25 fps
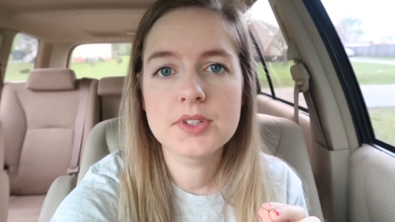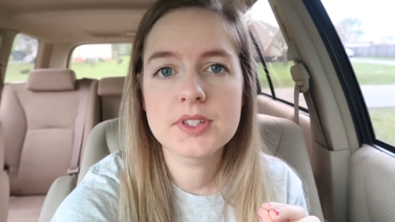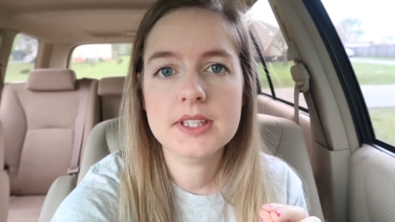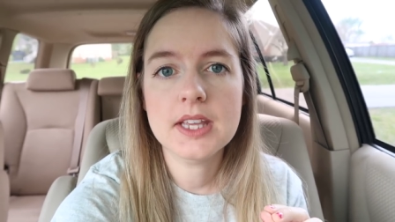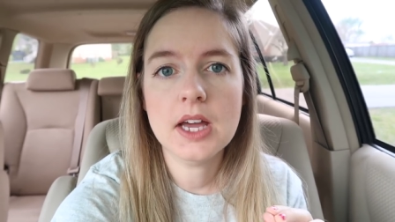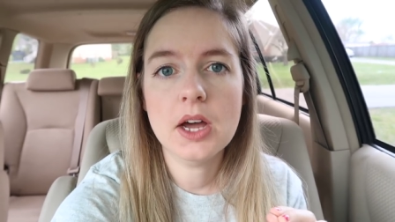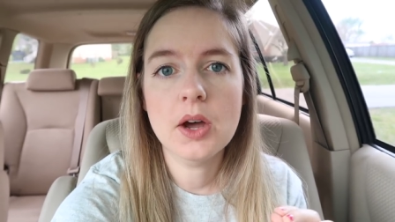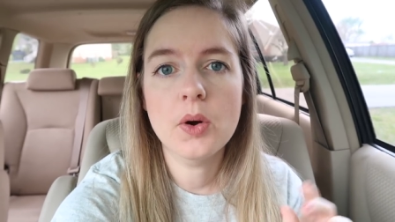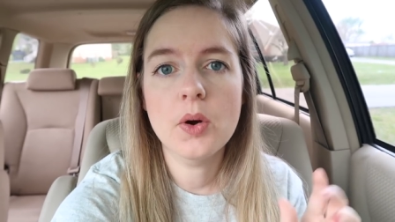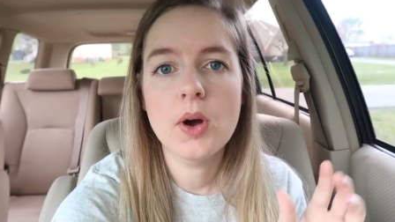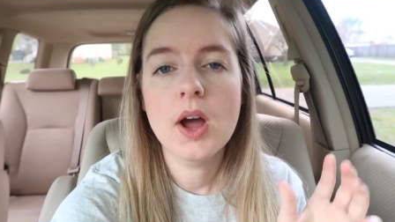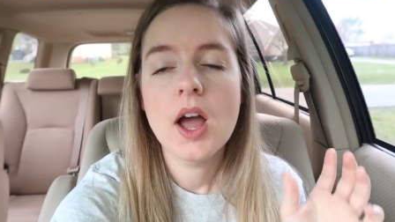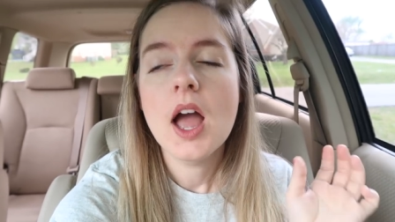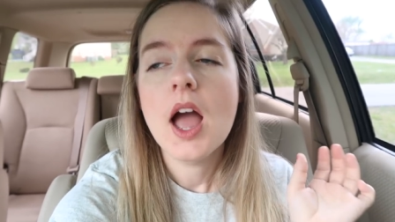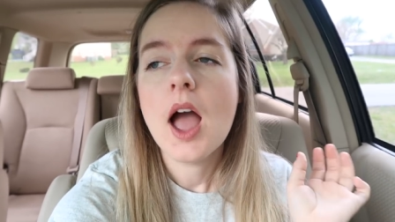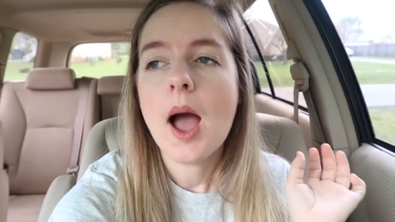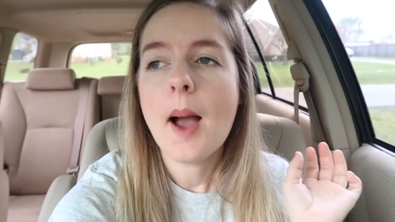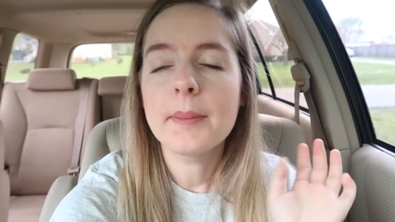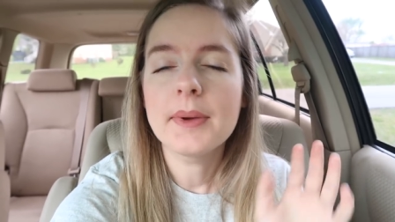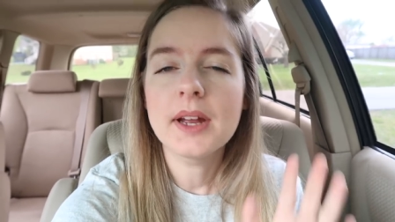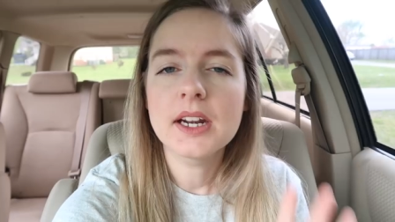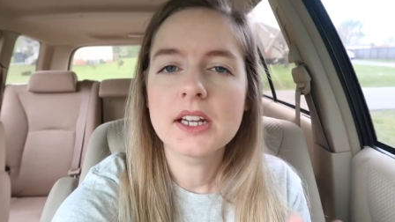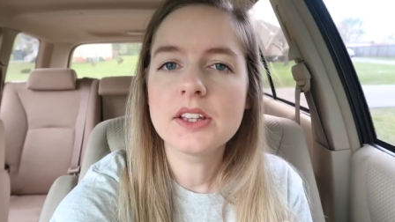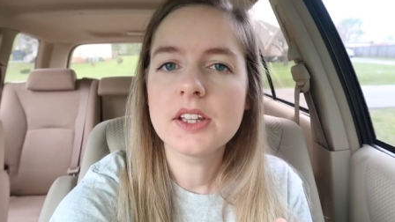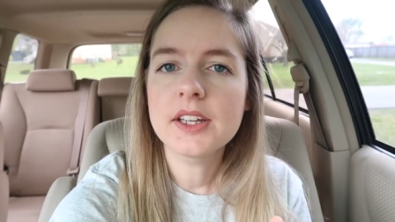So
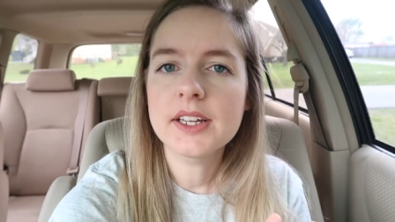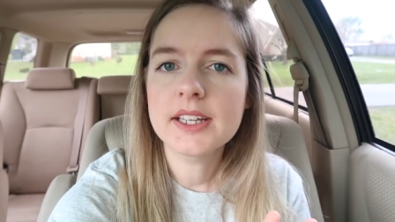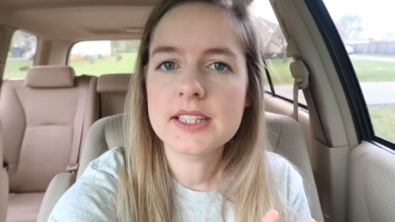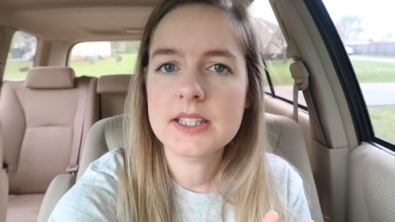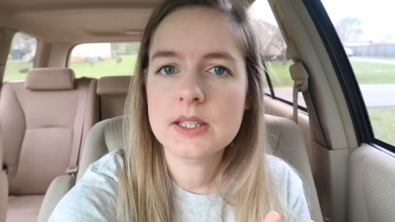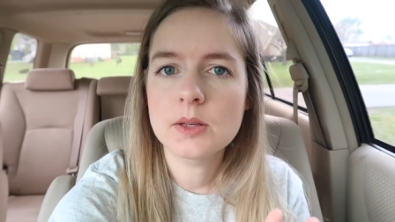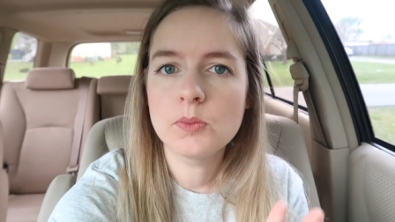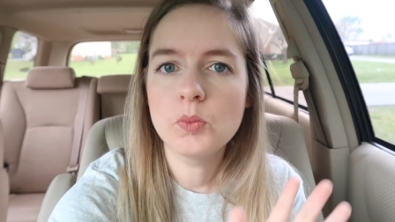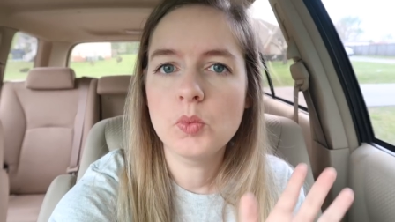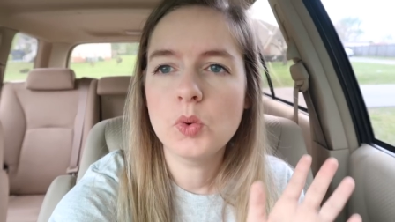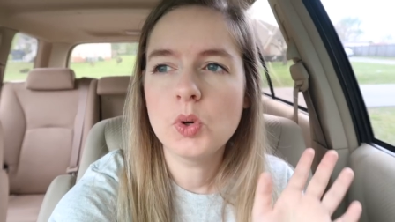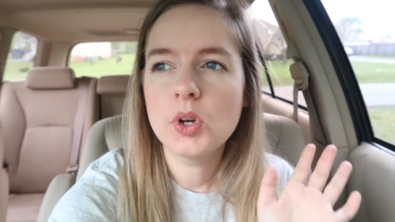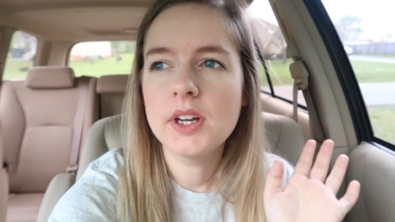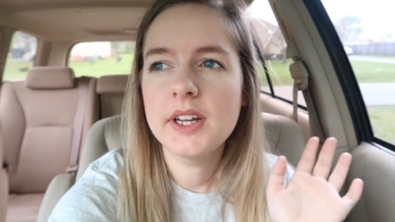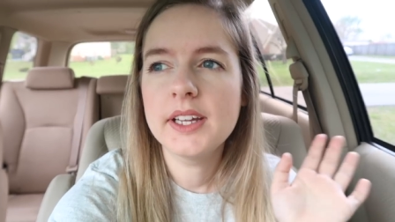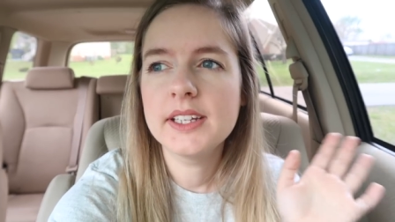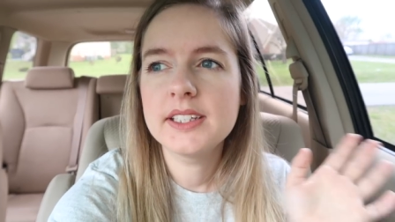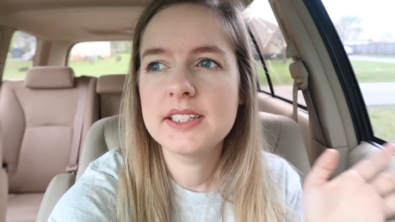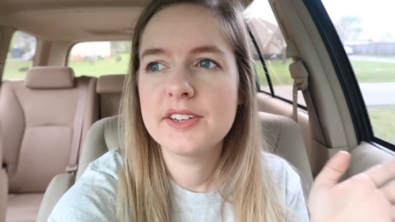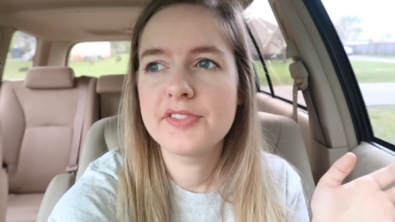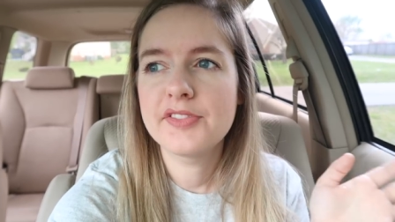I'm going to look at some wood,